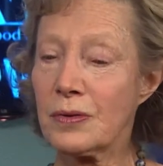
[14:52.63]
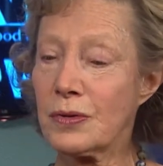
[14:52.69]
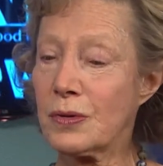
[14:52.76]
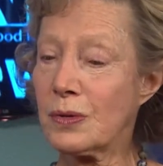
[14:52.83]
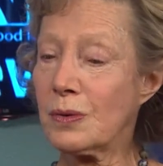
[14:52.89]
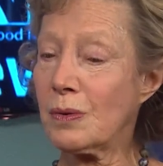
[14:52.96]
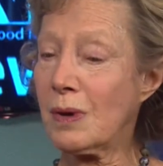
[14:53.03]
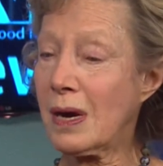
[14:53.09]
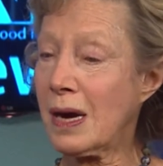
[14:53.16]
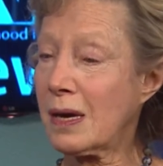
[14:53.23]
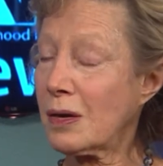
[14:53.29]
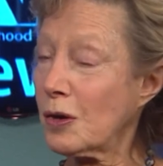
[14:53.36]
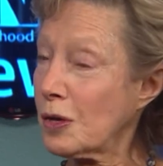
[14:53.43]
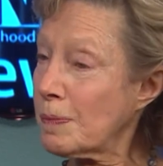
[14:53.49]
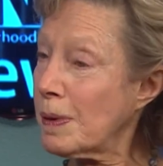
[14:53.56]
to
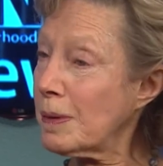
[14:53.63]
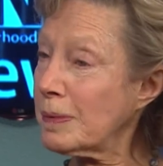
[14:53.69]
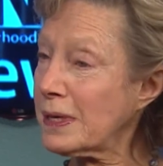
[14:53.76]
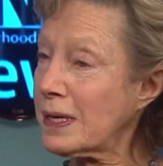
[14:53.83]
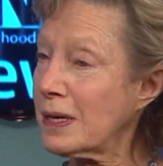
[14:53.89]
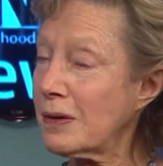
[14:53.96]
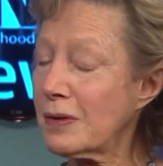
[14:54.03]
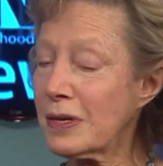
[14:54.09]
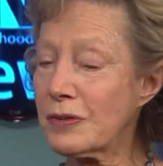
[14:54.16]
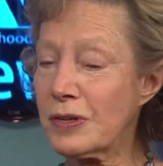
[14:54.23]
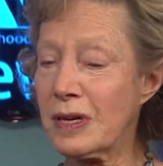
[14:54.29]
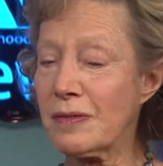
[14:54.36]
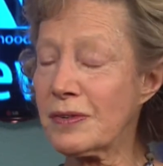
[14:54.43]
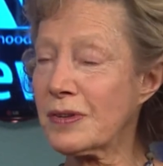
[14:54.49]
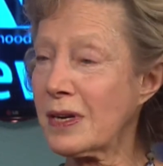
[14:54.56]
go to public hearings. She
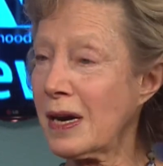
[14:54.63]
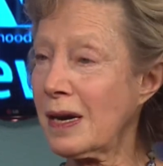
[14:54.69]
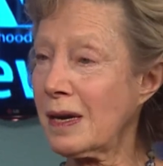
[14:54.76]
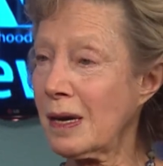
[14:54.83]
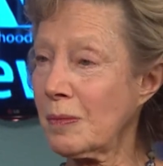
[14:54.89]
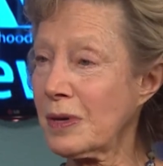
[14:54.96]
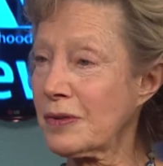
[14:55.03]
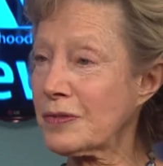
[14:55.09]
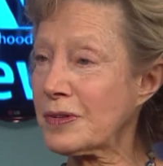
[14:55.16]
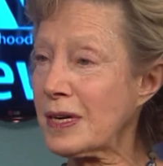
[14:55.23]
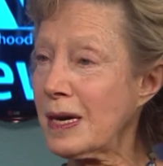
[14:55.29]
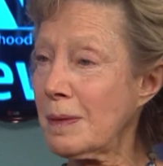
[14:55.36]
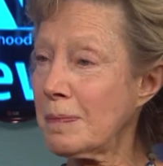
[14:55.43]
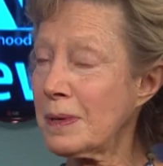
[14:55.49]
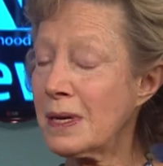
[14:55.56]
never said, I, I want to
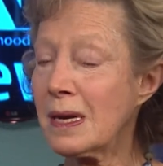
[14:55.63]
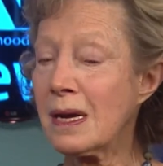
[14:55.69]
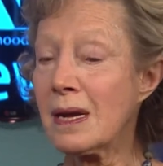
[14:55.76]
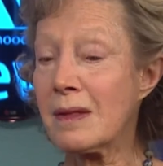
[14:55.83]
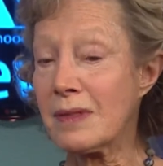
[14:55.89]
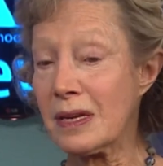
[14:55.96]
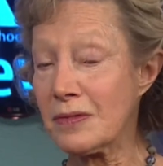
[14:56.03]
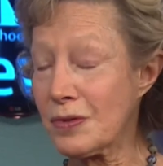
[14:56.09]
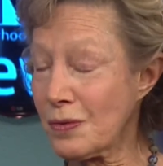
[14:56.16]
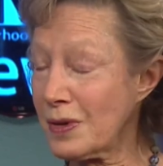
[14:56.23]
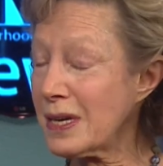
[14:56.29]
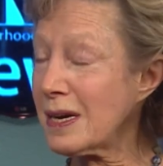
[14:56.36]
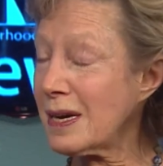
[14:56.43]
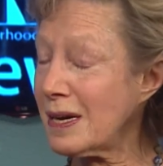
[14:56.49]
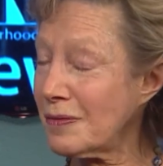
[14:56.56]
stop. That's three
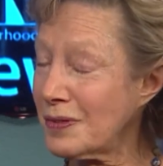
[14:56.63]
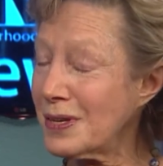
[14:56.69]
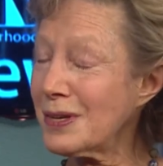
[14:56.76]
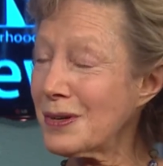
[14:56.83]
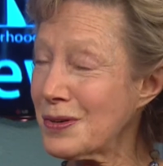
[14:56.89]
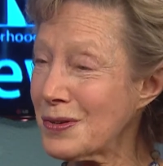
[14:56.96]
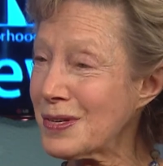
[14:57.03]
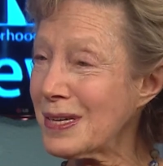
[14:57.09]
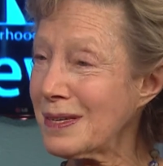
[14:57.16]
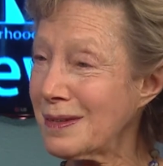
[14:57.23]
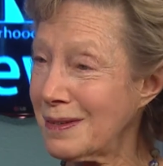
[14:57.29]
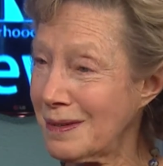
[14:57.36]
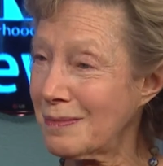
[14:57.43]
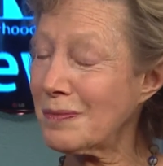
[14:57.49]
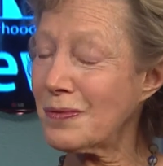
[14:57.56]
and a half years
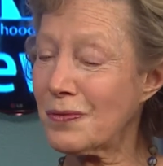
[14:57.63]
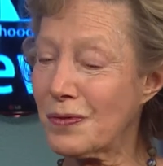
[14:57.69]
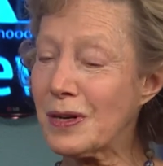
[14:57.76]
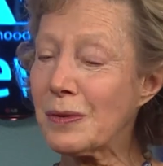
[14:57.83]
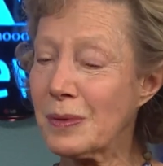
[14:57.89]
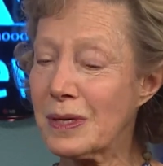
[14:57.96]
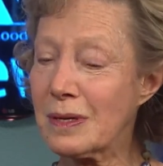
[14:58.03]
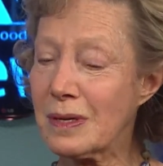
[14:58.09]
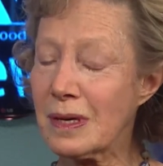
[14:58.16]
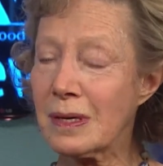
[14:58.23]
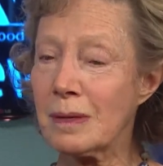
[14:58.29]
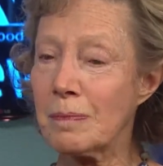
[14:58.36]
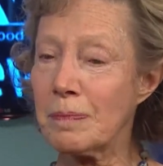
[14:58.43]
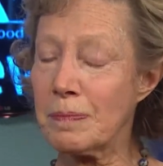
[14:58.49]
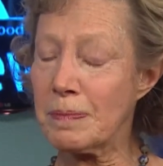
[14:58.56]
and frequent
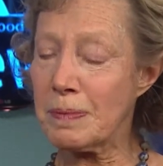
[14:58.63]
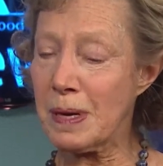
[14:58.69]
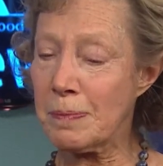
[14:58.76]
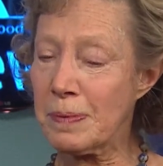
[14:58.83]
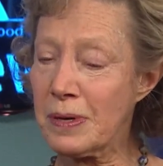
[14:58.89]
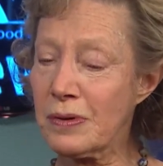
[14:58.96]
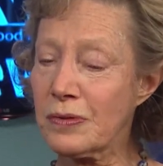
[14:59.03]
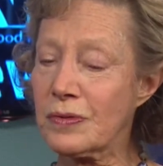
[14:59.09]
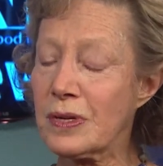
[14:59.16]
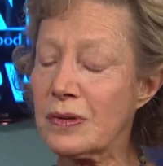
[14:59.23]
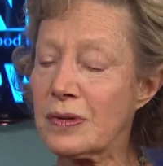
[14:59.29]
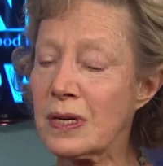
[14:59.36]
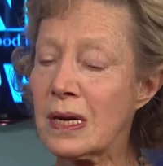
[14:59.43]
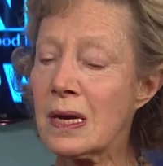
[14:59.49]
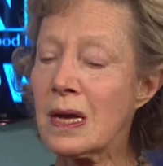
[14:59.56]
uh,
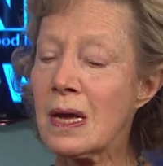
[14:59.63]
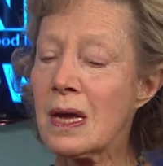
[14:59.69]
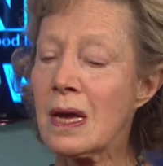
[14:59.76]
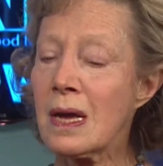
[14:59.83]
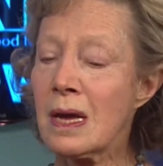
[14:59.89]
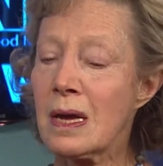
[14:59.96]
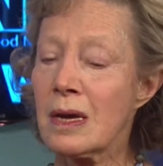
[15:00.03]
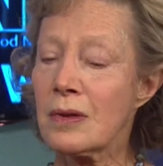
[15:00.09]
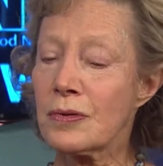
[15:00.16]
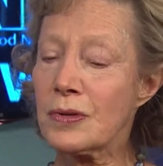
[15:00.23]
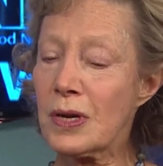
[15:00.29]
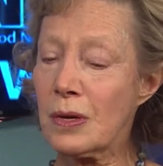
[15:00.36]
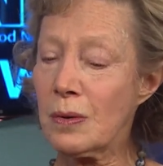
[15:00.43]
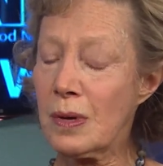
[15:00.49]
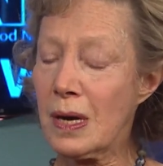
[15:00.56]
appearances.
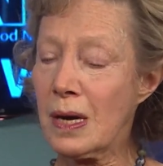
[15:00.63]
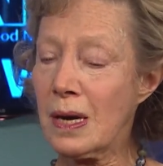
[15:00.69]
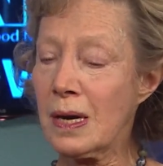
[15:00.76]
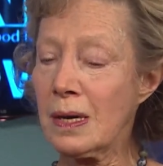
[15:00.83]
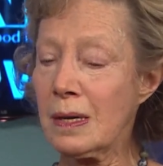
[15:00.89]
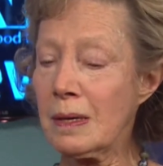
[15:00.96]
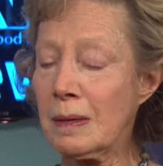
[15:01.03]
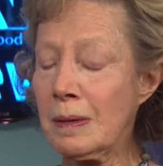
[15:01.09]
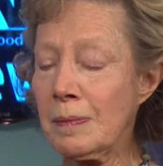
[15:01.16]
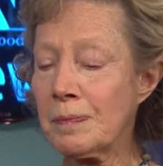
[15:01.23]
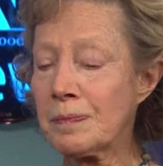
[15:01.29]
So uh,